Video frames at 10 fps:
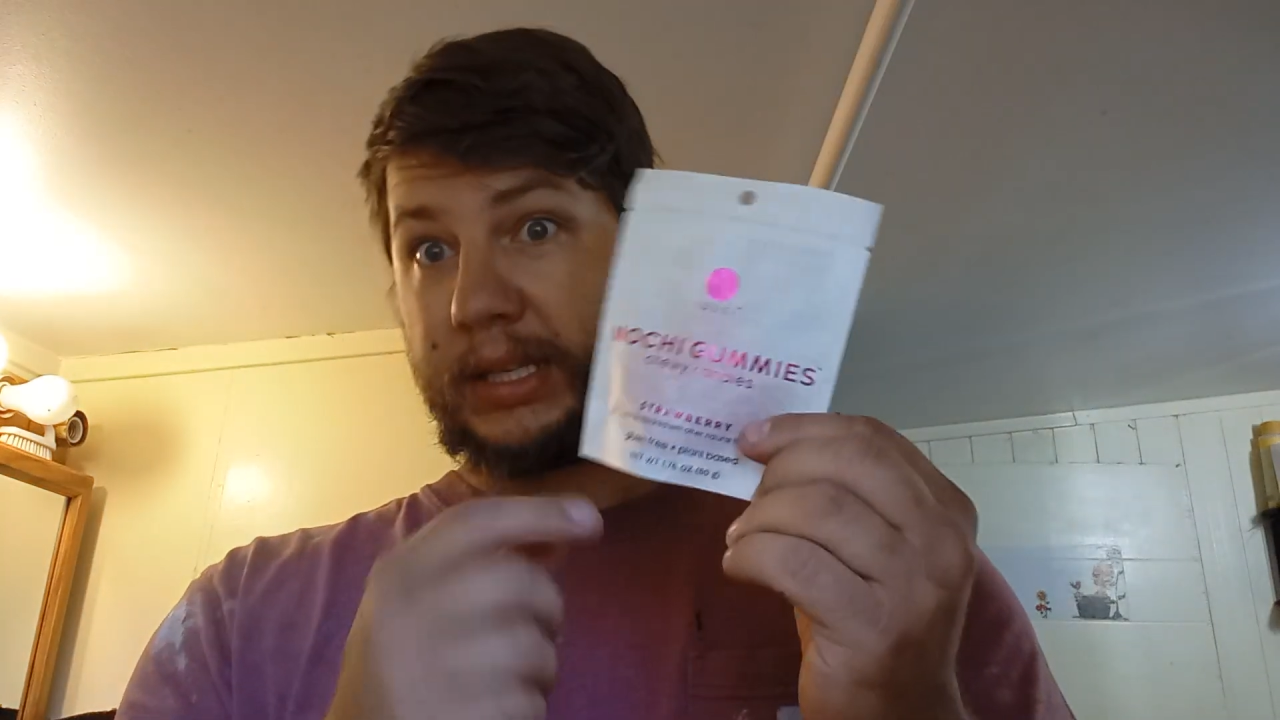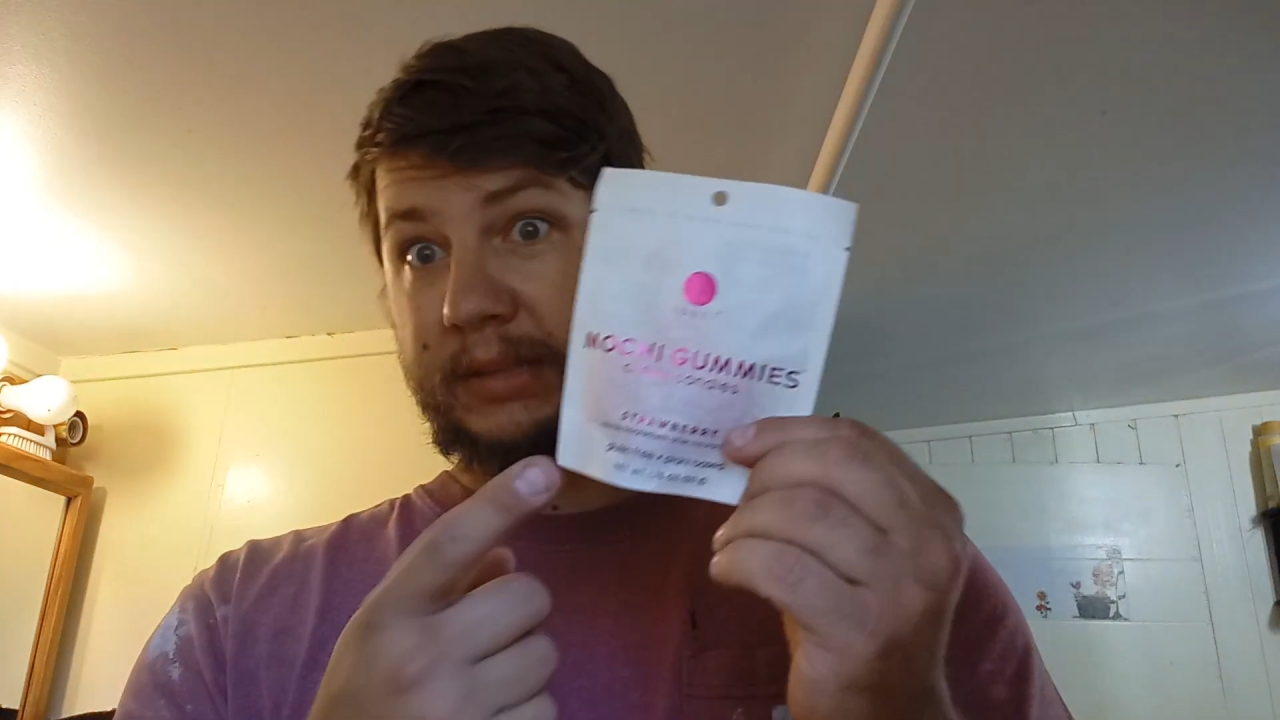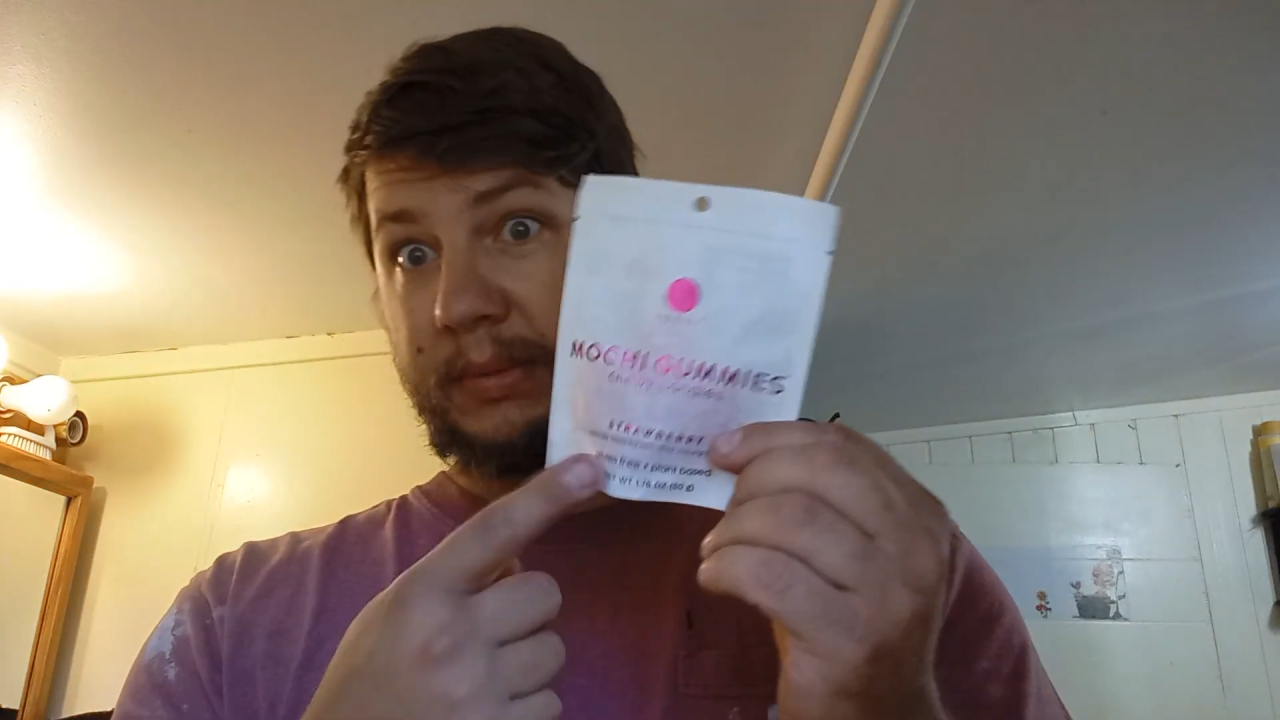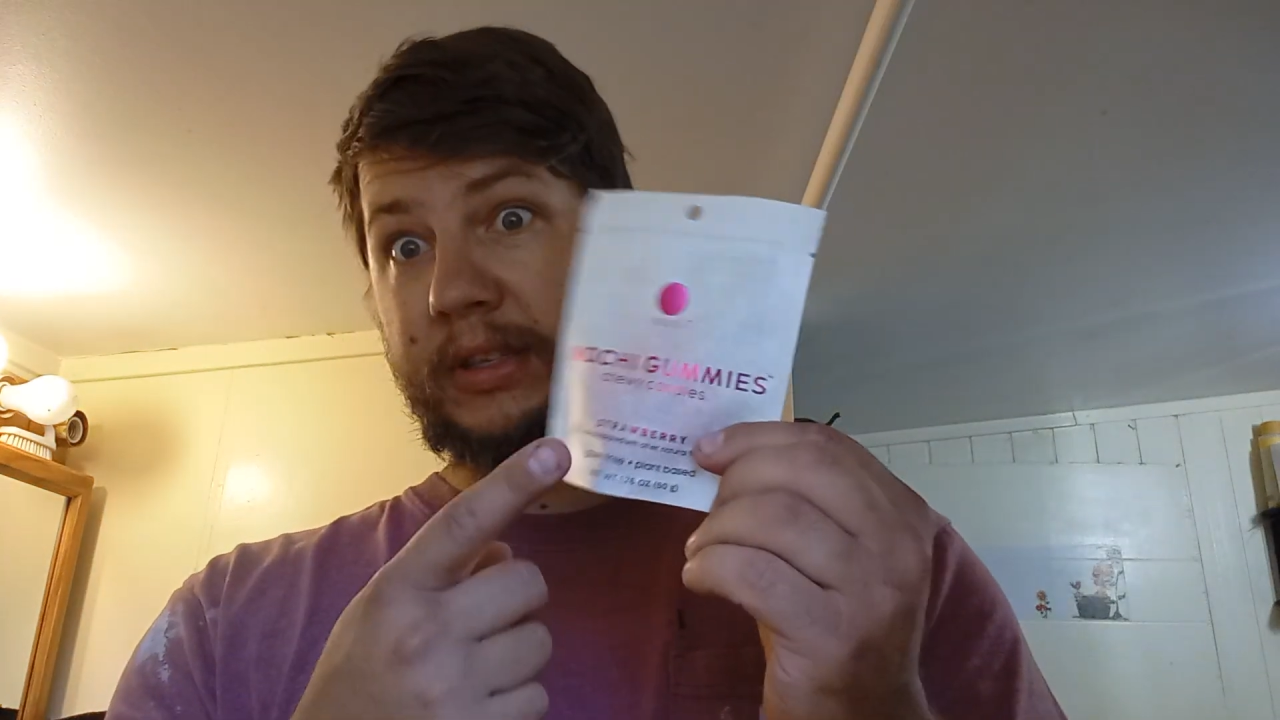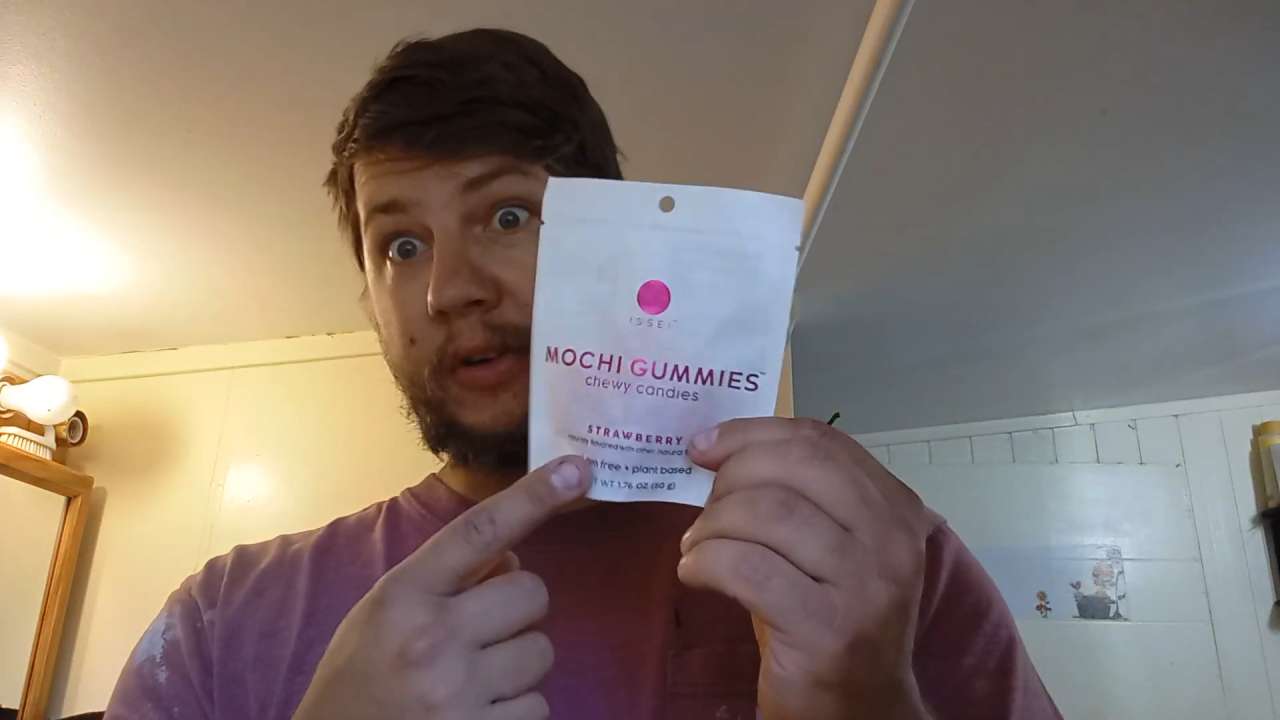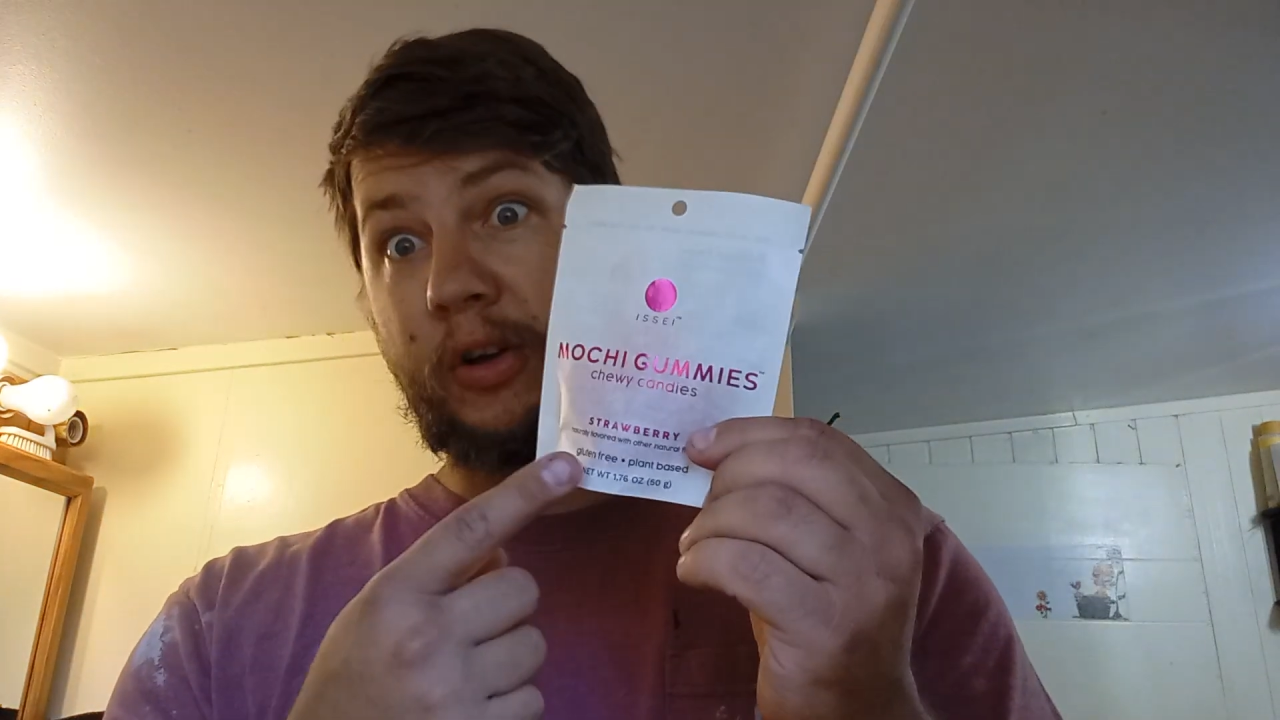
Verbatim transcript: expensive. I